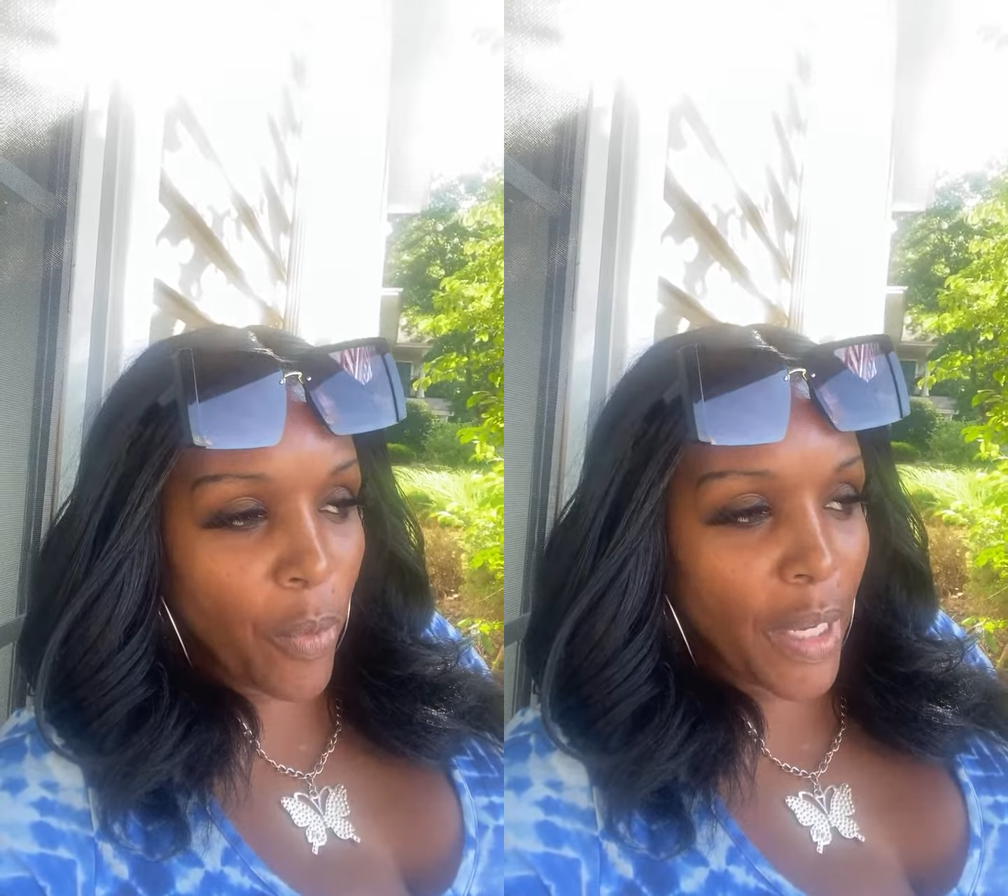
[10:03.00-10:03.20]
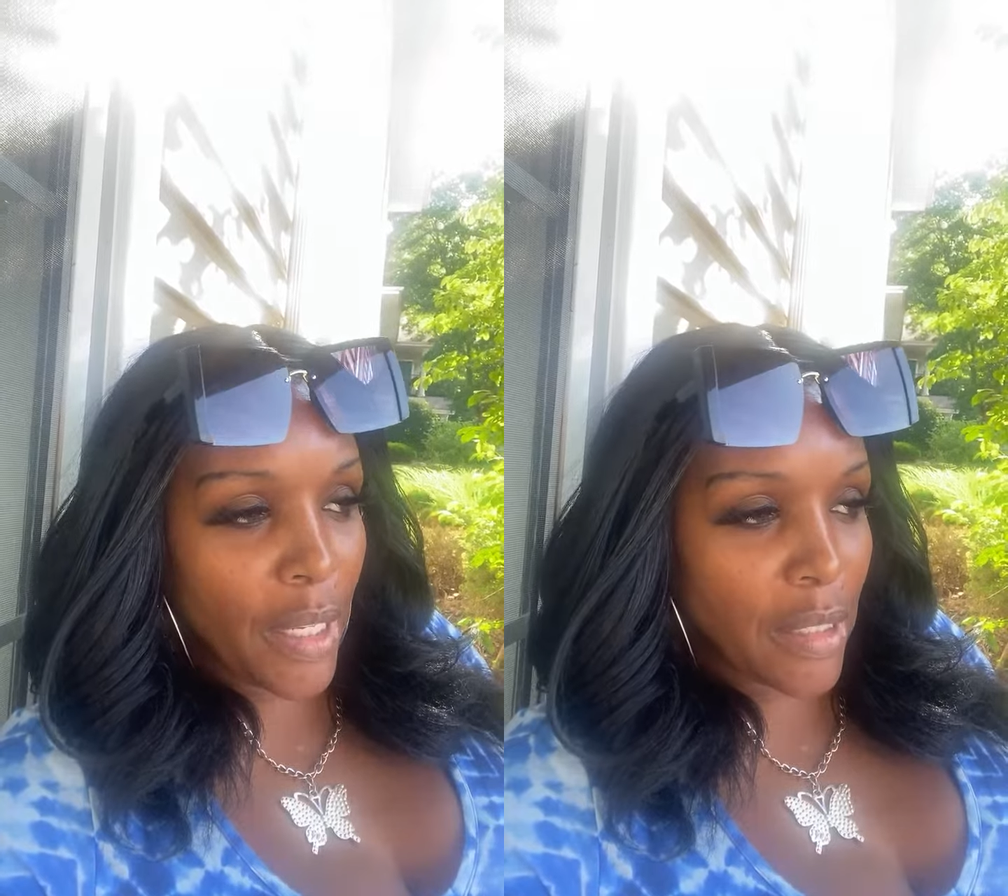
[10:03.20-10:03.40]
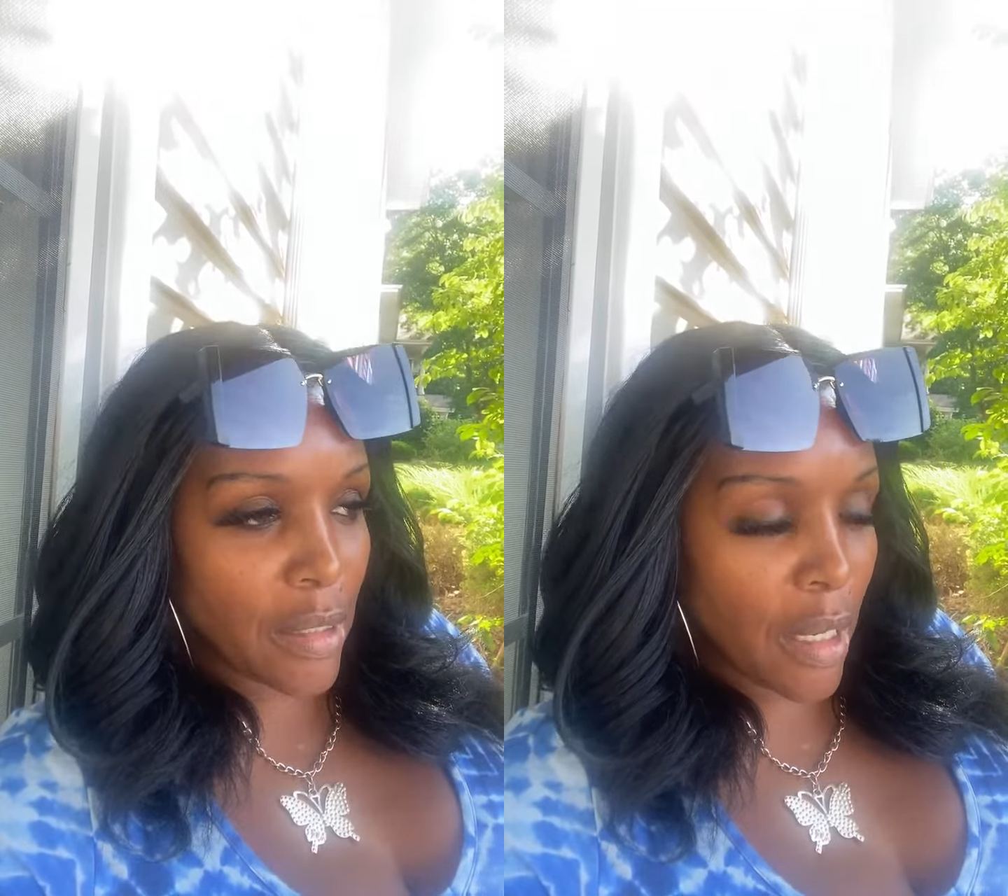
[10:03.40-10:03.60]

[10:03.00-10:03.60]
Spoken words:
in his